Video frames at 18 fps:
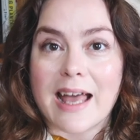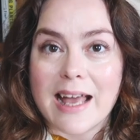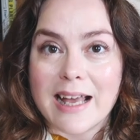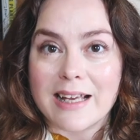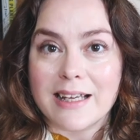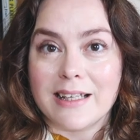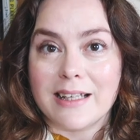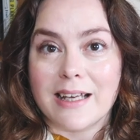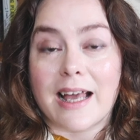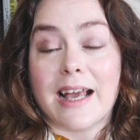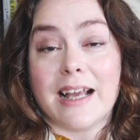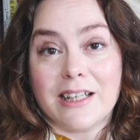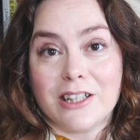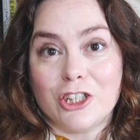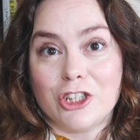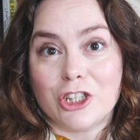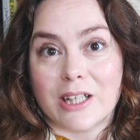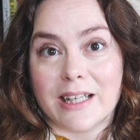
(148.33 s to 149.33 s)

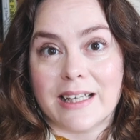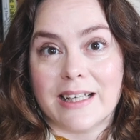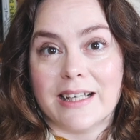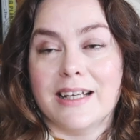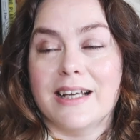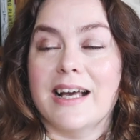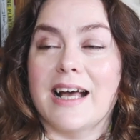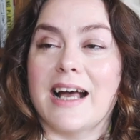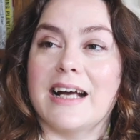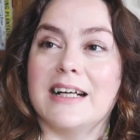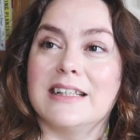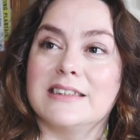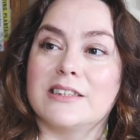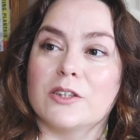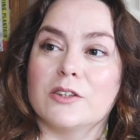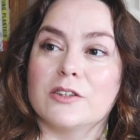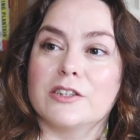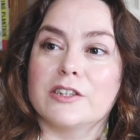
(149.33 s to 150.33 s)
aging
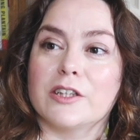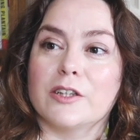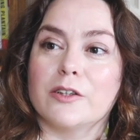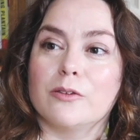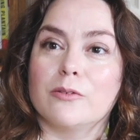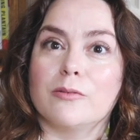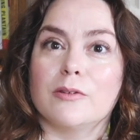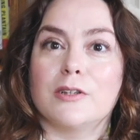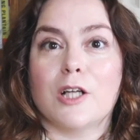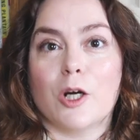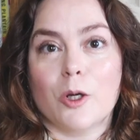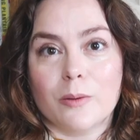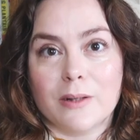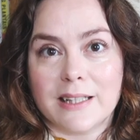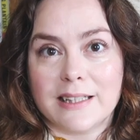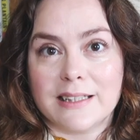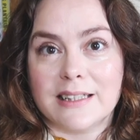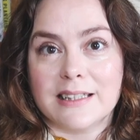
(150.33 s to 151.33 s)
and also
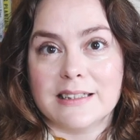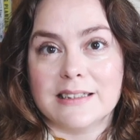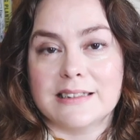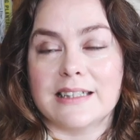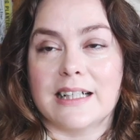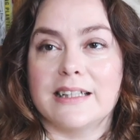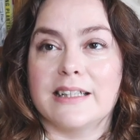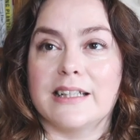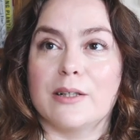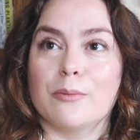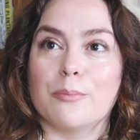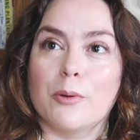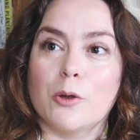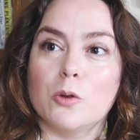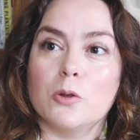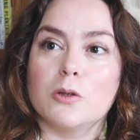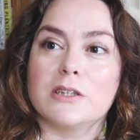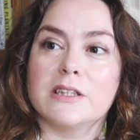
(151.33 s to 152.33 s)
loneliness and the
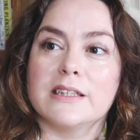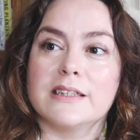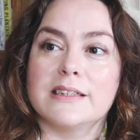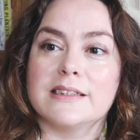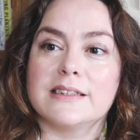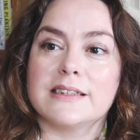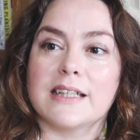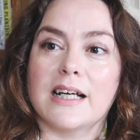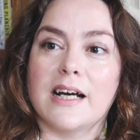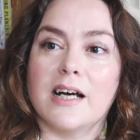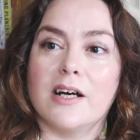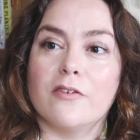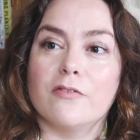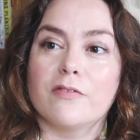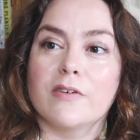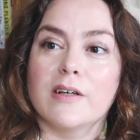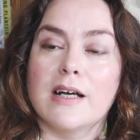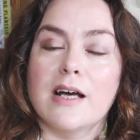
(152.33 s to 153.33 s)
importance
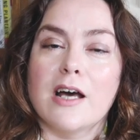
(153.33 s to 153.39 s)
of